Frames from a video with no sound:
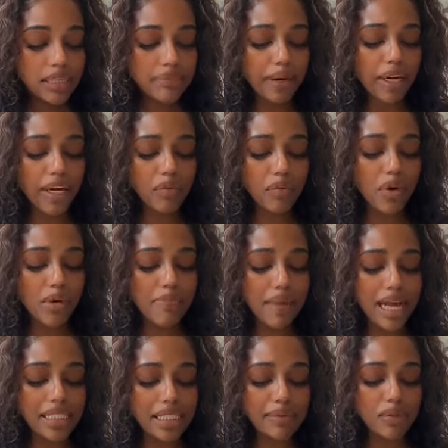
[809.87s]
Spirit, will
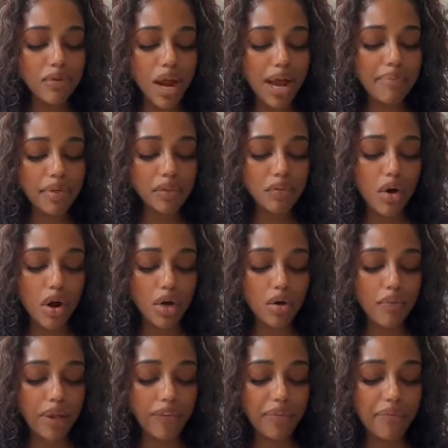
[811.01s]
my subscribers walk
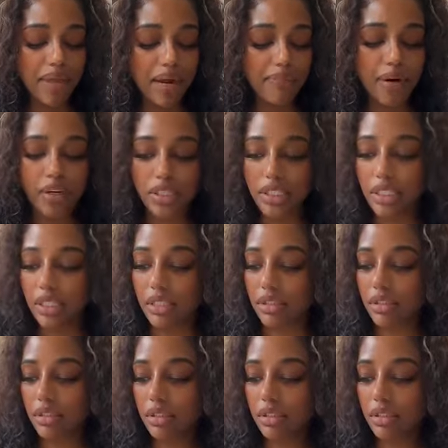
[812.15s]
away from their person?